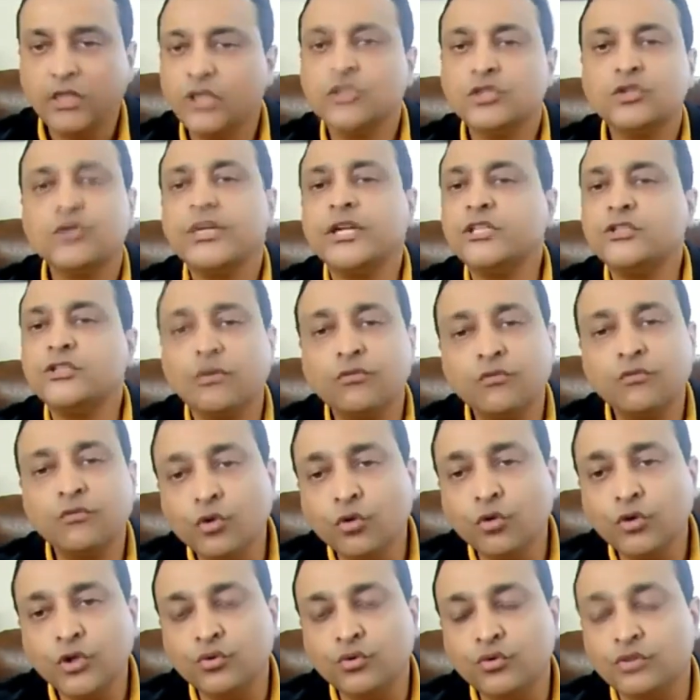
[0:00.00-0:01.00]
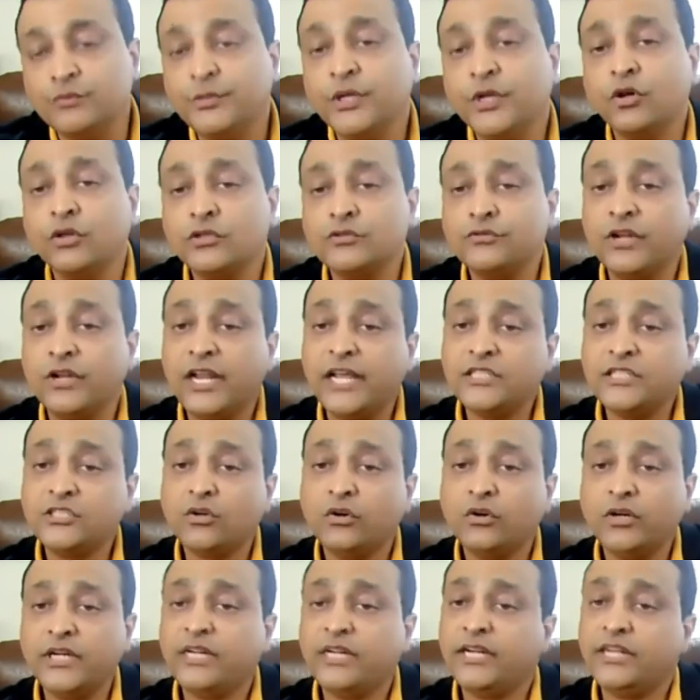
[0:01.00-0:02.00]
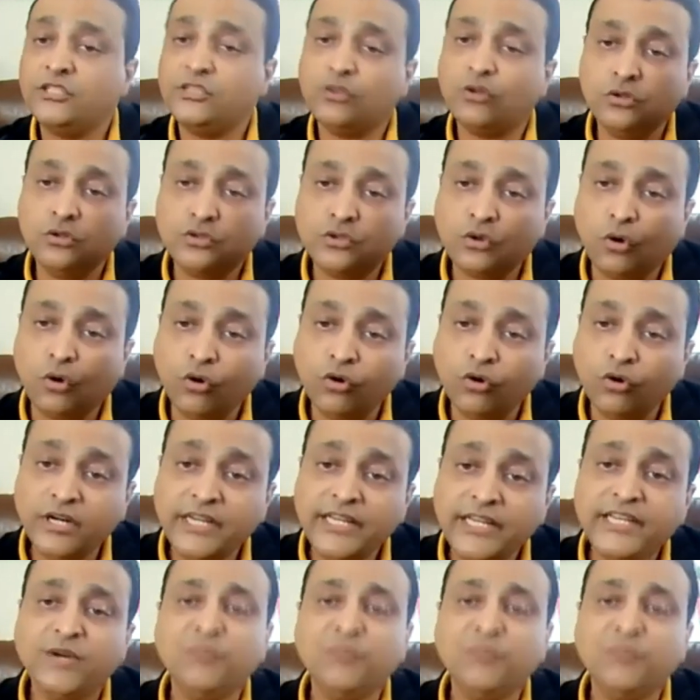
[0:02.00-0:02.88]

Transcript: So it is of no use because finance auditor has already